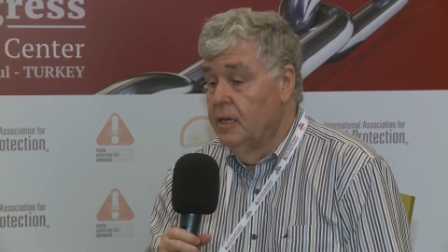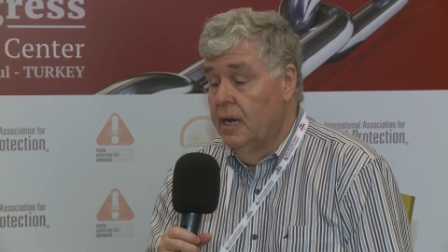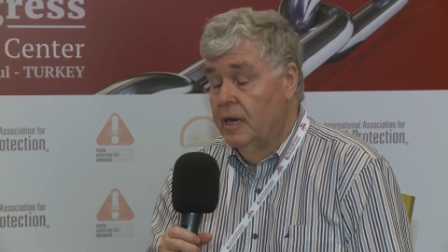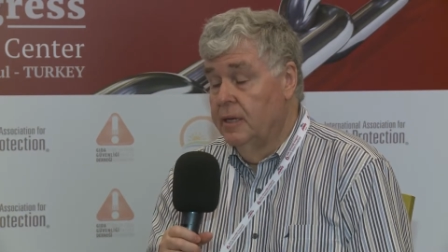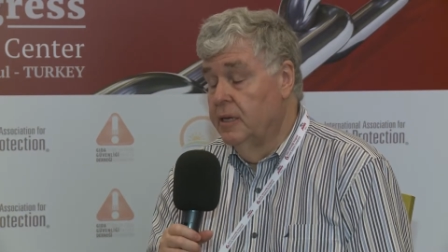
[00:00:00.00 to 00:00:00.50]

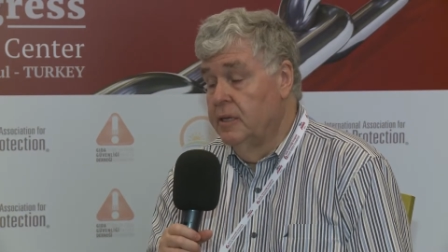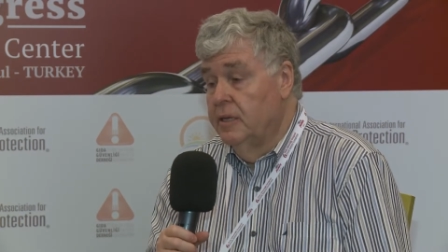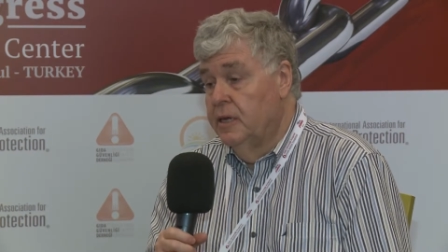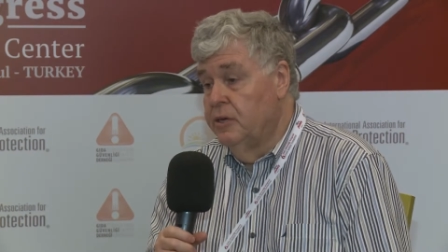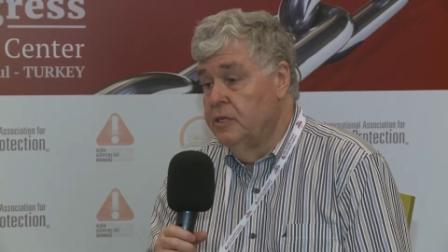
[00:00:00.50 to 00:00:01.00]
Uh, the,
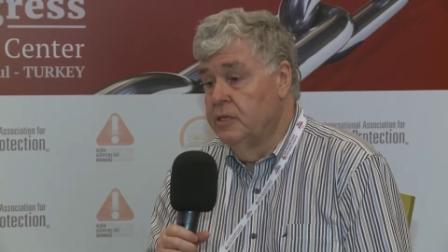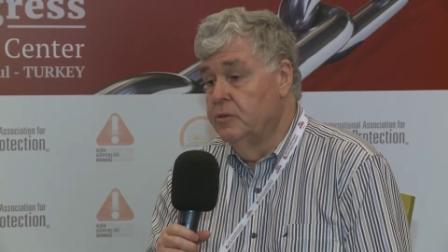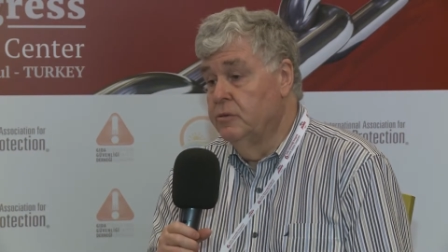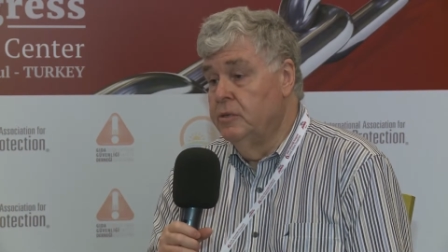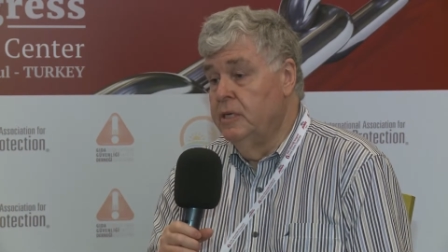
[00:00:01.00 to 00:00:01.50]
there is no
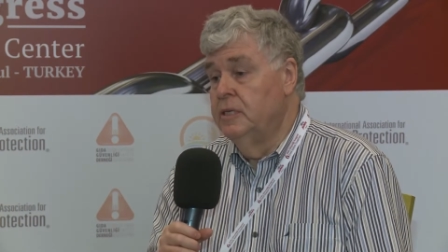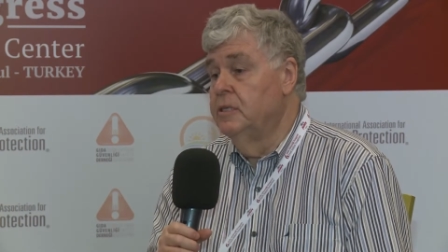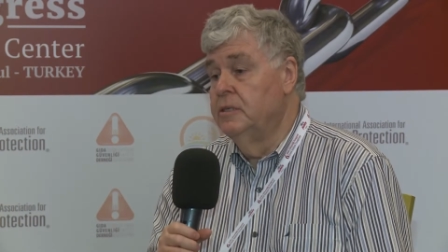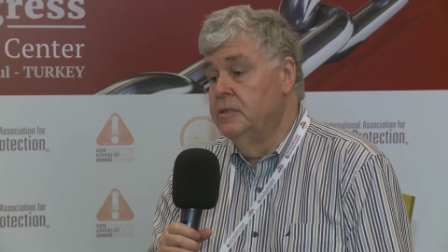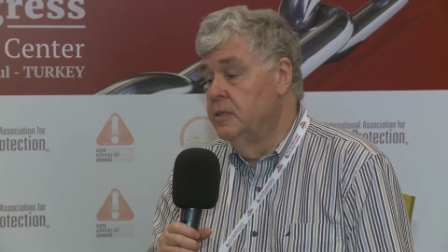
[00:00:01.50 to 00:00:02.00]
need
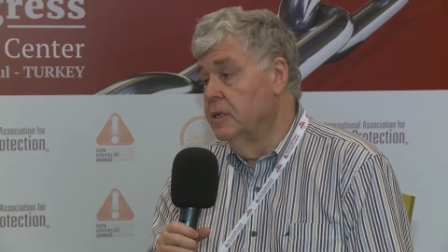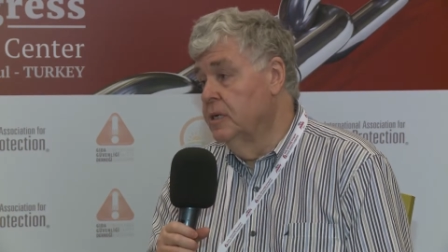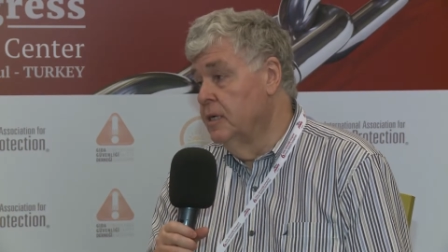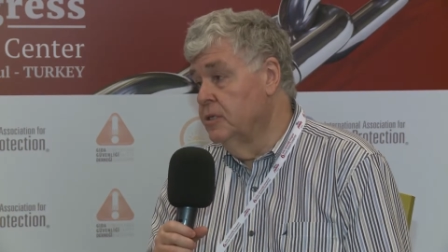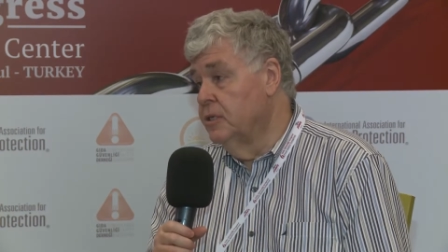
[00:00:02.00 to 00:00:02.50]
to, to
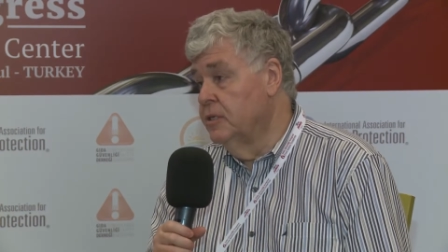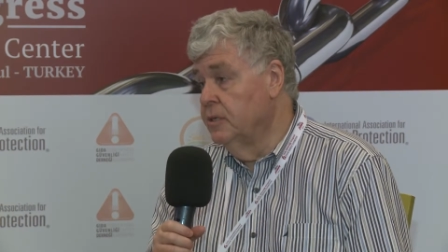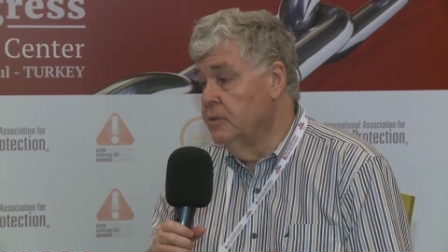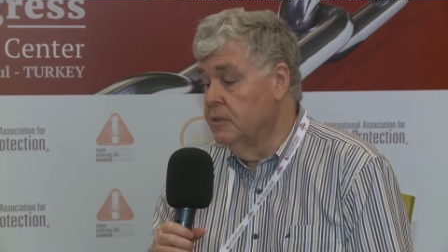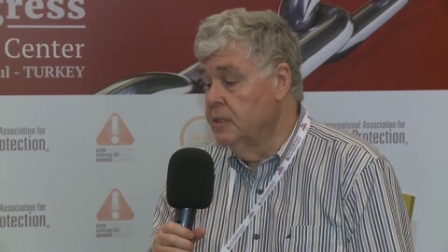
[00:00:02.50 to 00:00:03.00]
culture the
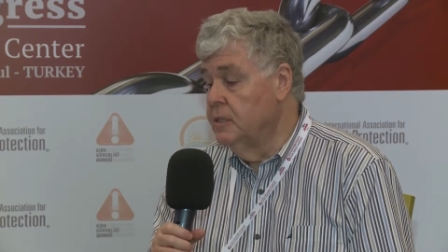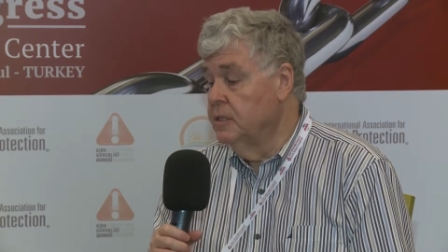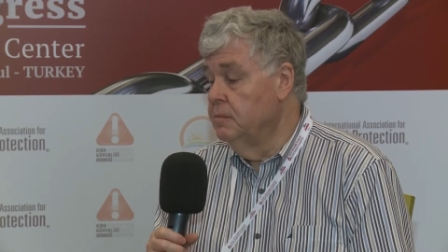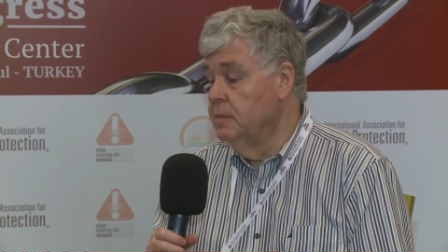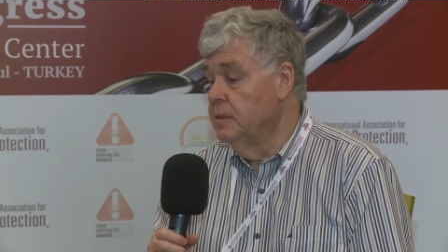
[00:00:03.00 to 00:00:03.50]
organism.